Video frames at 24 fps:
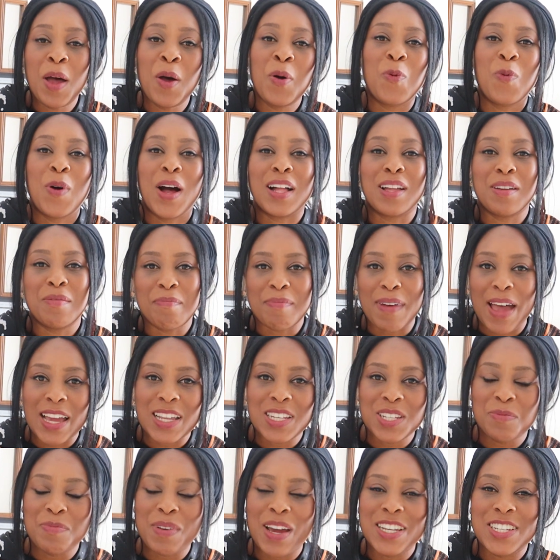Welcome back
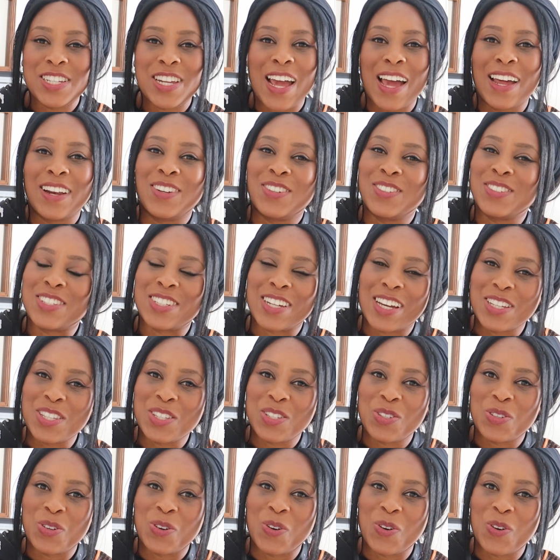to my channel, Just
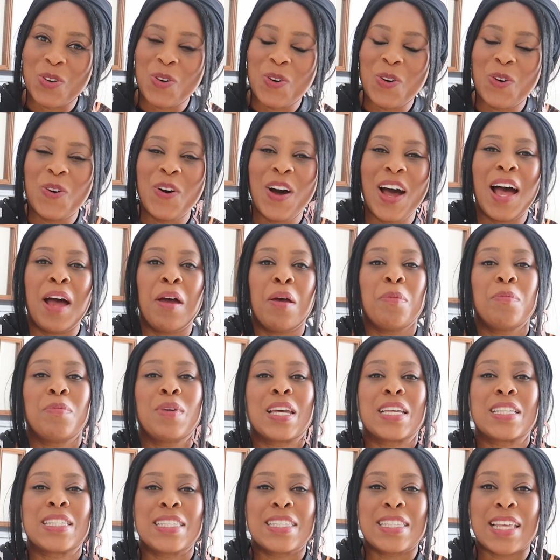Talk. I'm
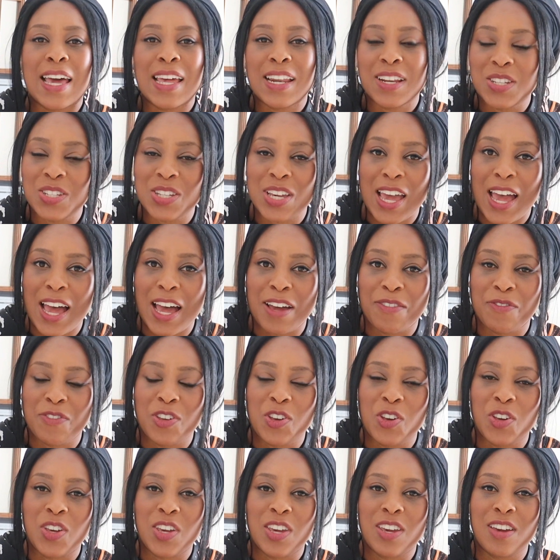excited to have
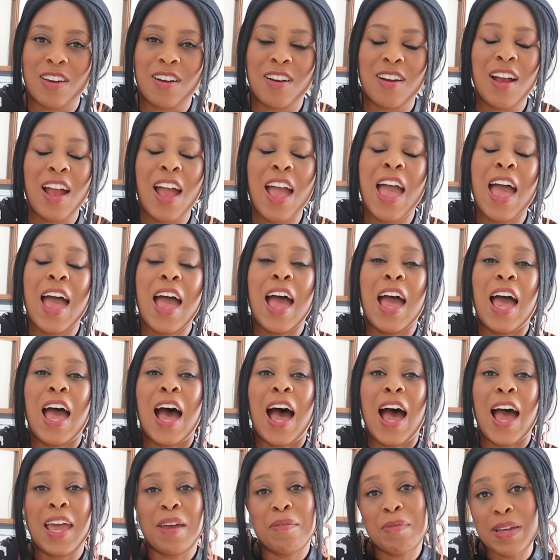you here.
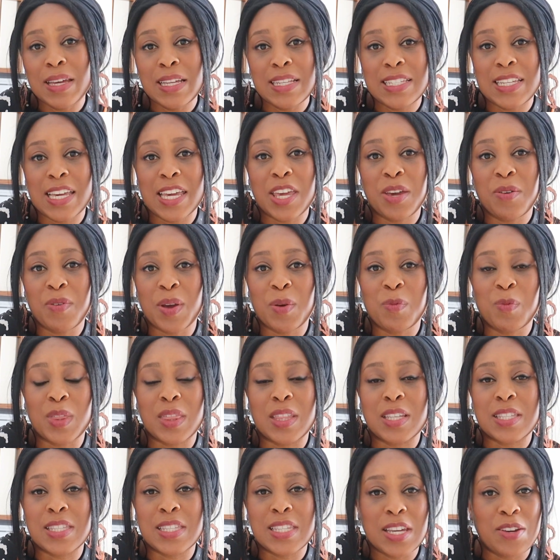I'm continuing with the
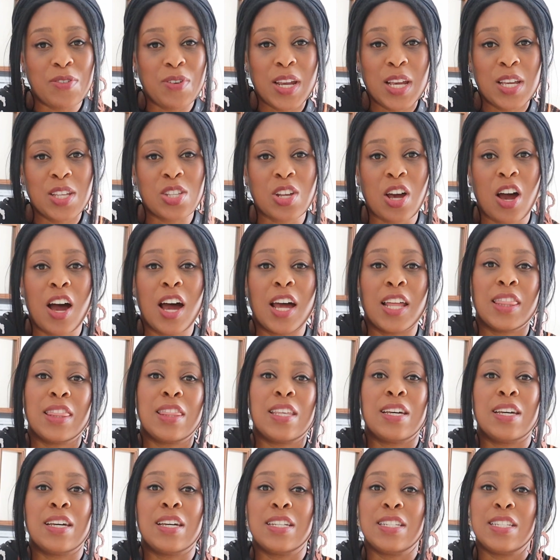series on
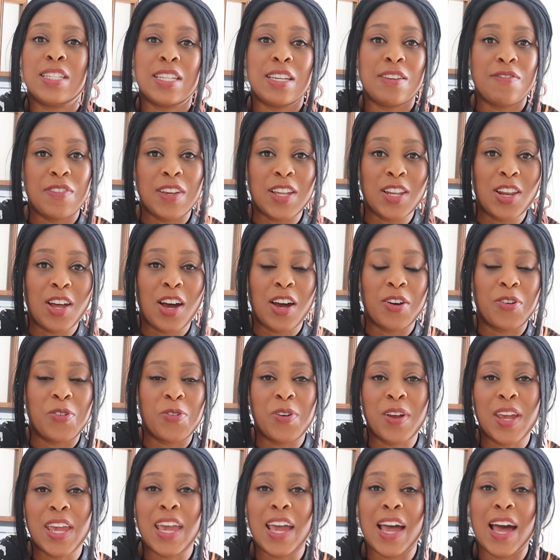the DV
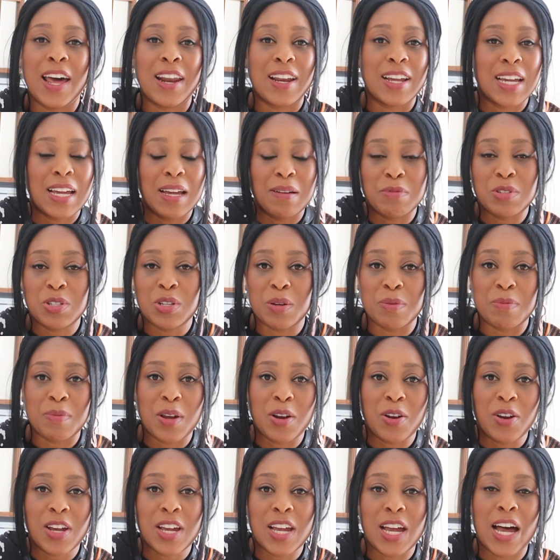lottery, how to come to
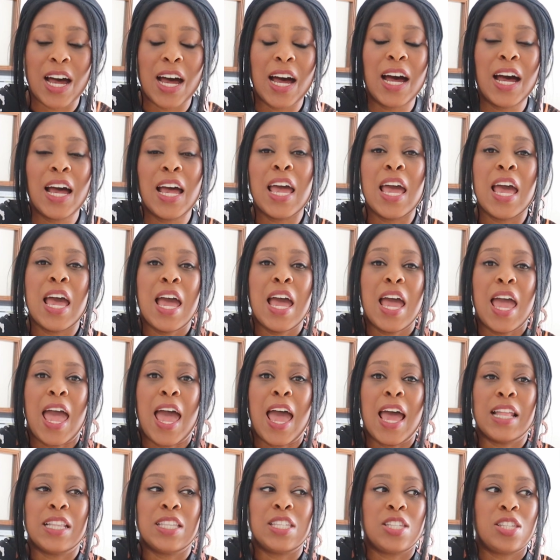America.
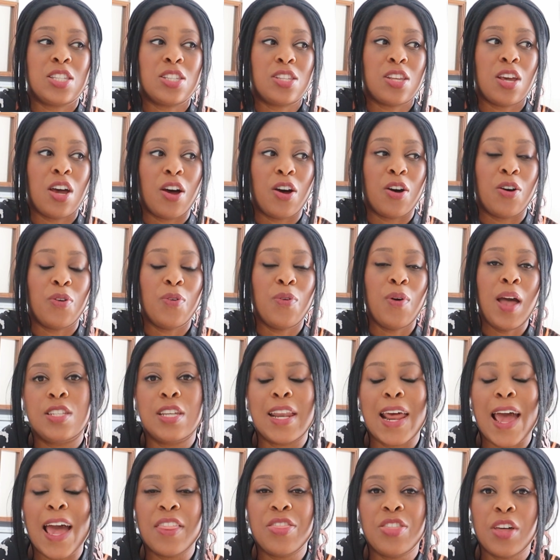And so today
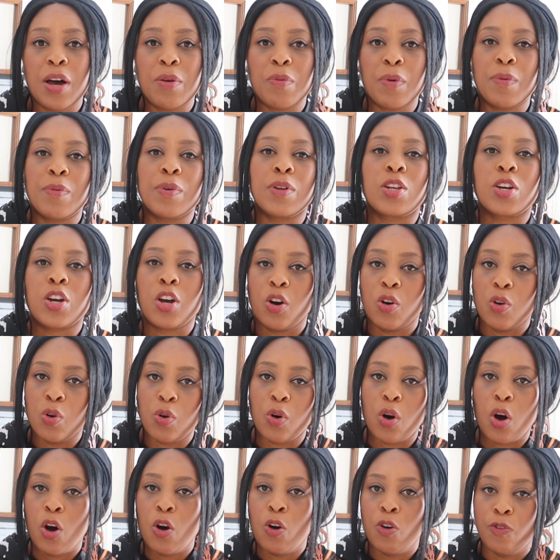I thought we would
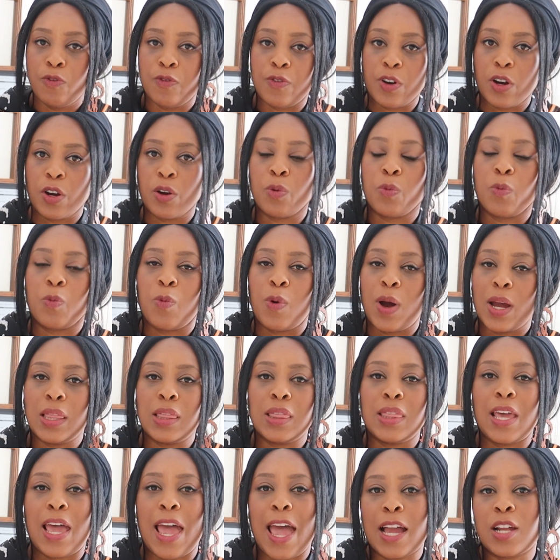go over what
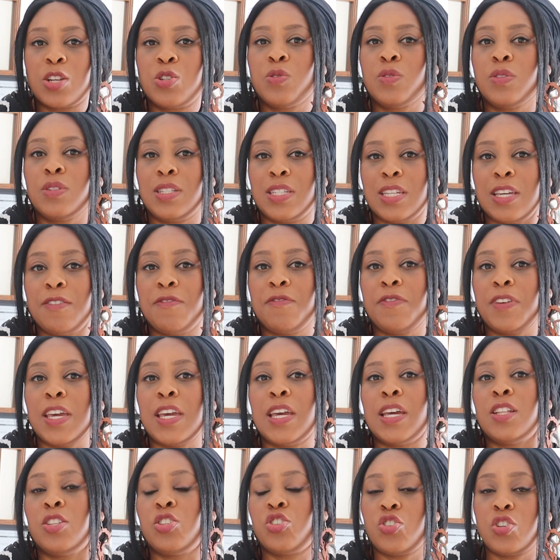the actual DV
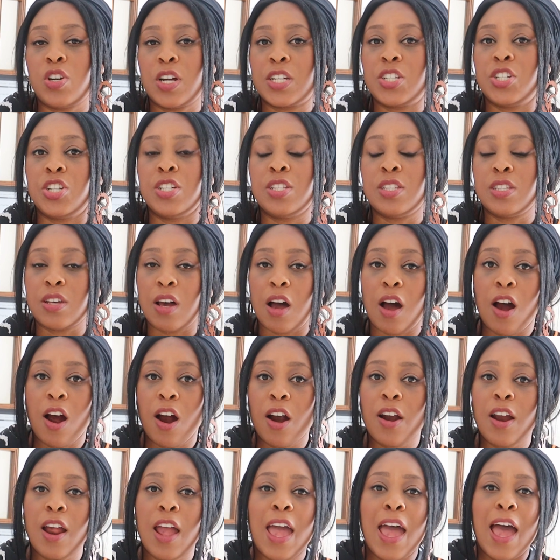instructions
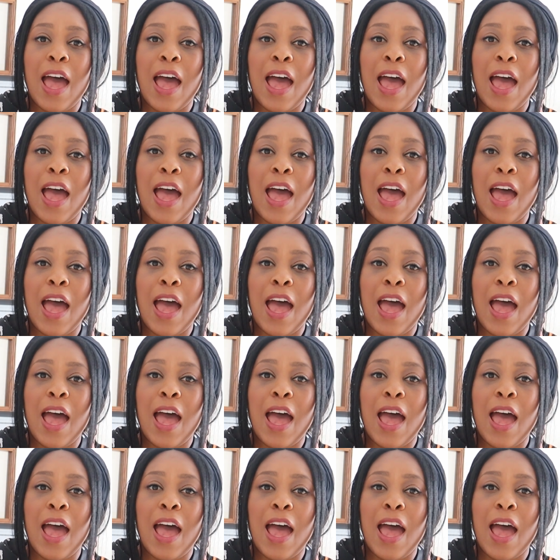are.